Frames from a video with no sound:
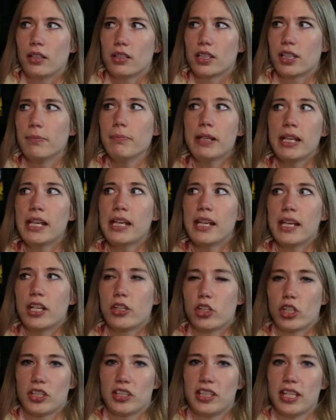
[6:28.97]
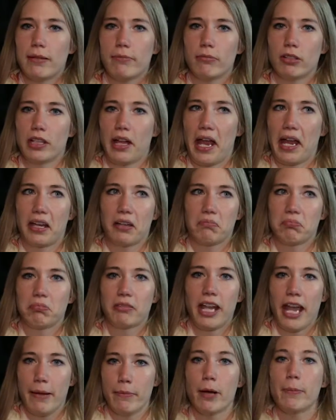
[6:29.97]
to me, it just seemed like
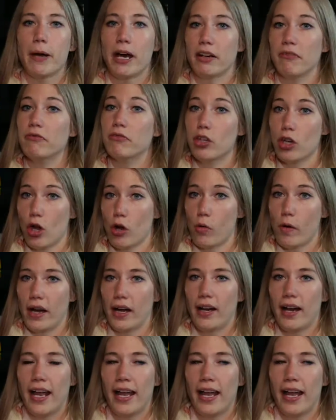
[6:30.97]
came up out of nowhere.